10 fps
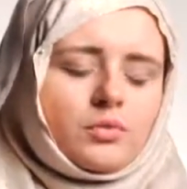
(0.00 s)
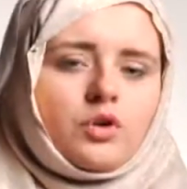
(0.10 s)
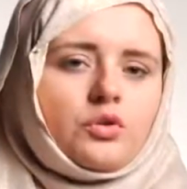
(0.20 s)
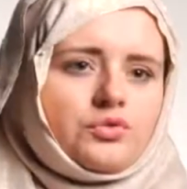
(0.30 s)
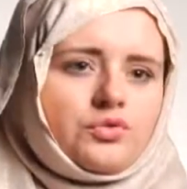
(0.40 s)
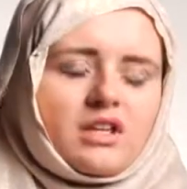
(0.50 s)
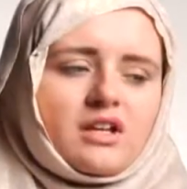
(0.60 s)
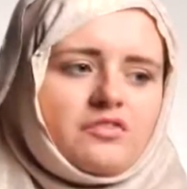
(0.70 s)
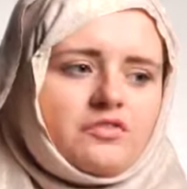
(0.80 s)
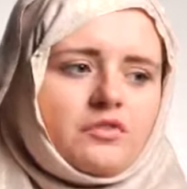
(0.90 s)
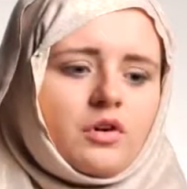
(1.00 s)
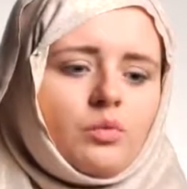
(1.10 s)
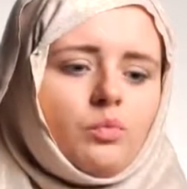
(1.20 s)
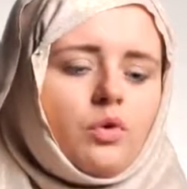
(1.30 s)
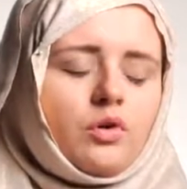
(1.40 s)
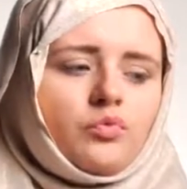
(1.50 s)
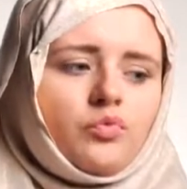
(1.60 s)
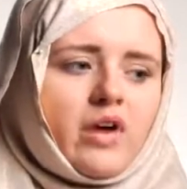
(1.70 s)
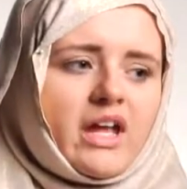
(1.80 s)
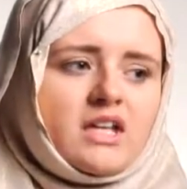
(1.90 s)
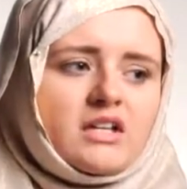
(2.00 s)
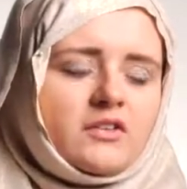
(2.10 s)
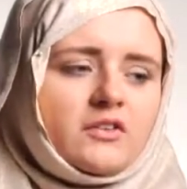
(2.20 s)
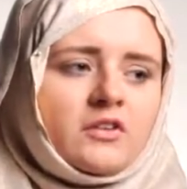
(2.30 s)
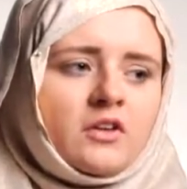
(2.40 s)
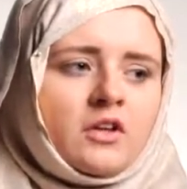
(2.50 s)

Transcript: country they're from, what race,